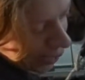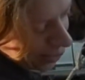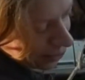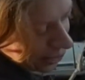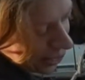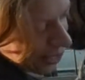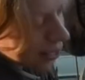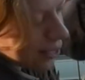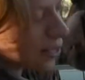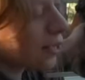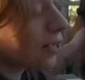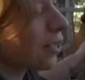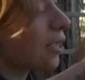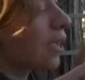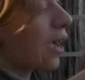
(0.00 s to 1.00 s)
in there,
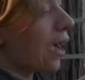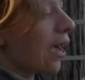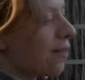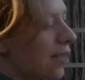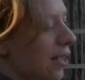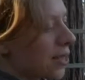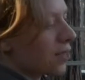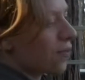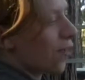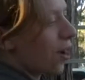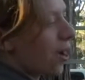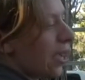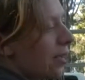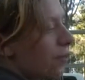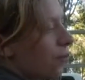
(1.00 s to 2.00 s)
and that's
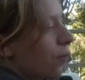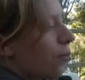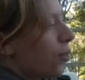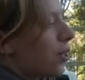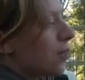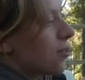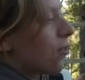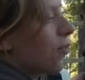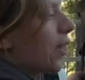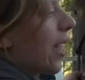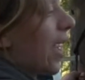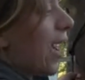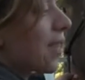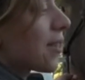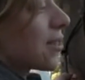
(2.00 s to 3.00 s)
fine. We want her to
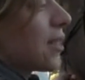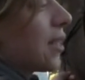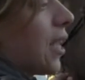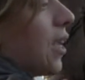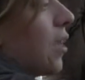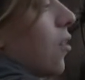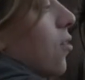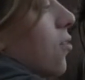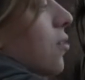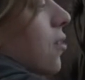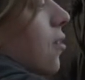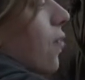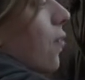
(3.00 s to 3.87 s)
relax and get used to the